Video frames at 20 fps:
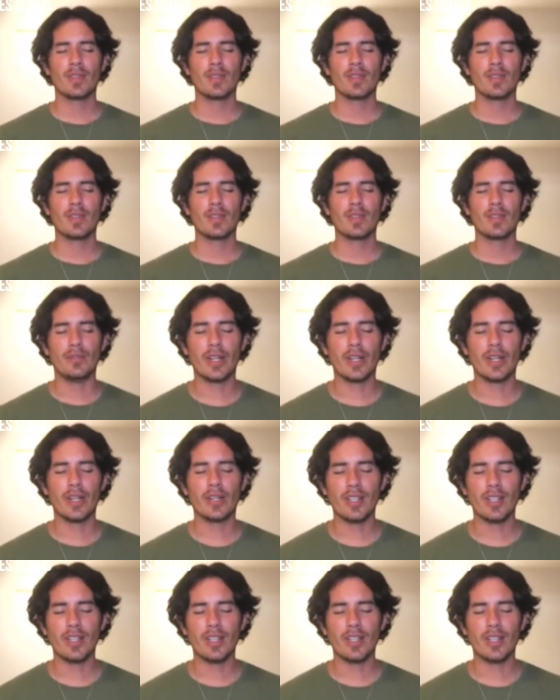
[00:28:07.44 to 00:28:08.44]

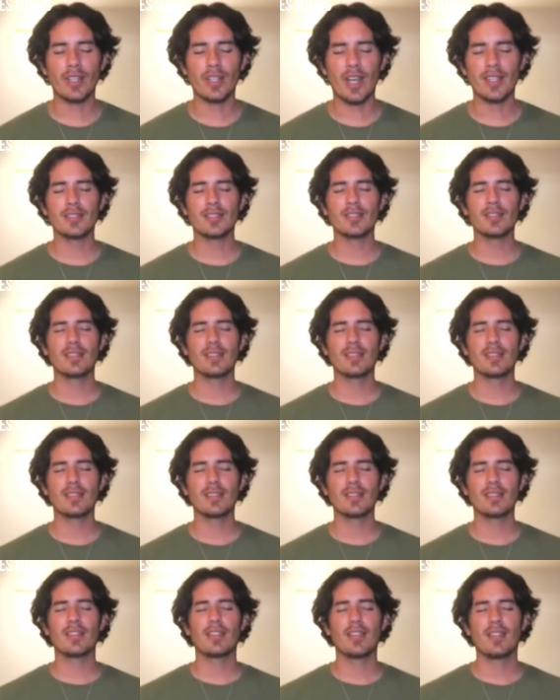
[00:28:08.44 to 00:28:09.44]
Recognize
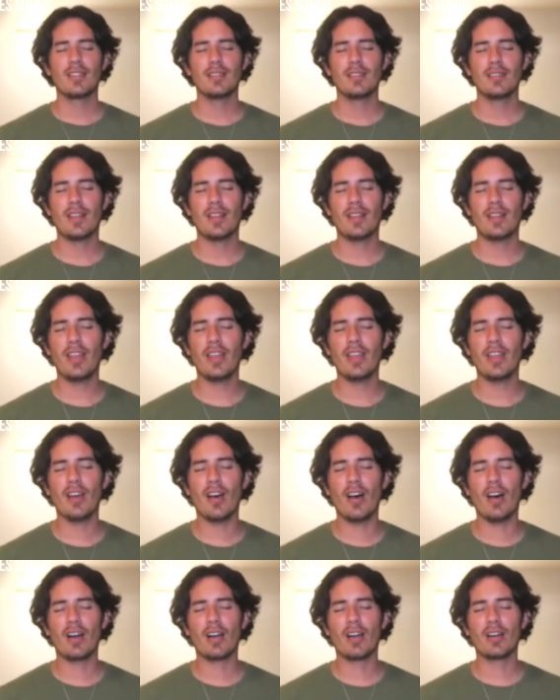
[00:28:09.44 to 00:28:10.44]
that they
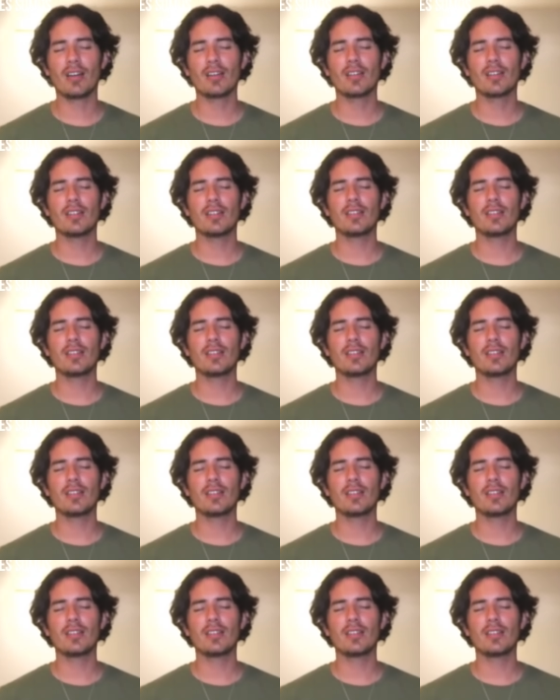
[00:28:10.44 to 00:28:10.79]
are